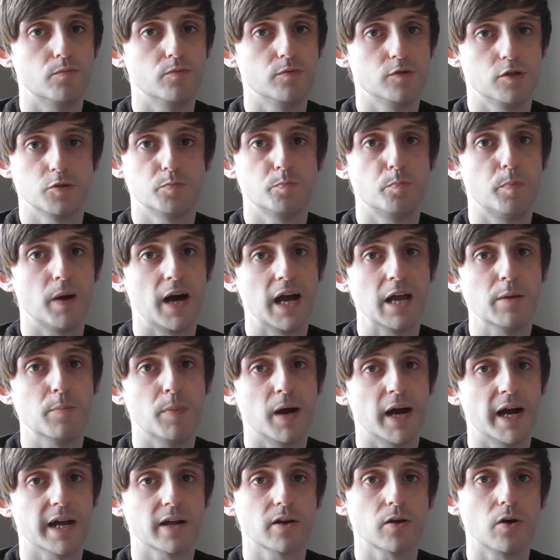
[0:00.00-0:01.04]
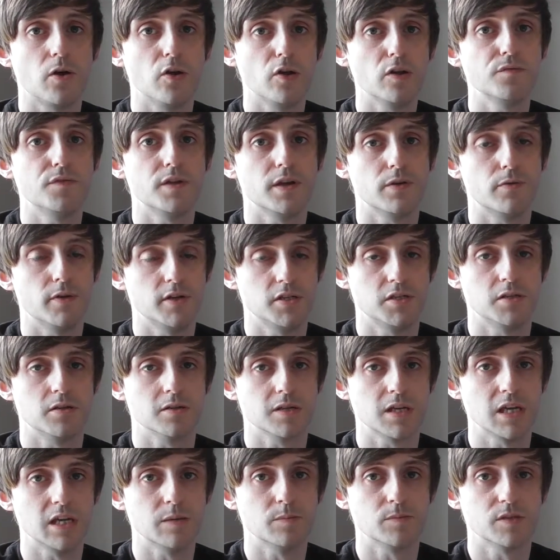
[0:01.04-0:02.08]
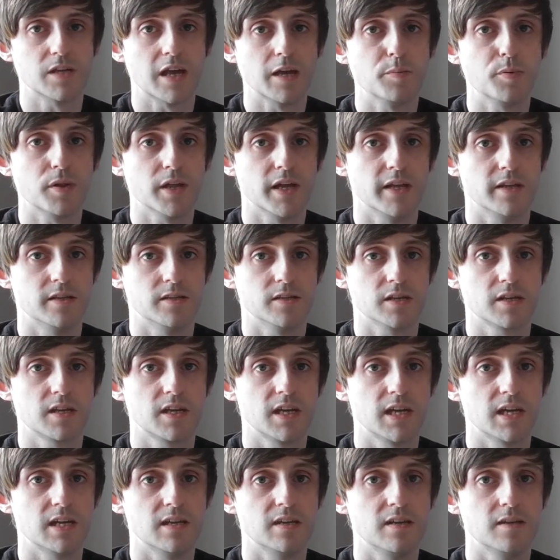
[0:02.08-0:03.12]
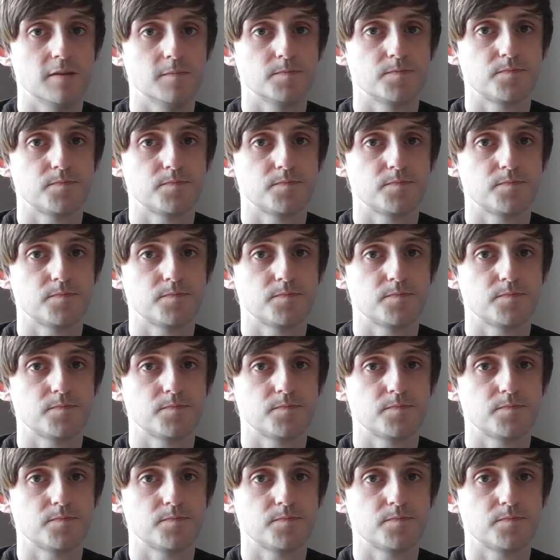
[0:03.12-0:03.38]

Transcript: just buy back all of the original games I played as a kid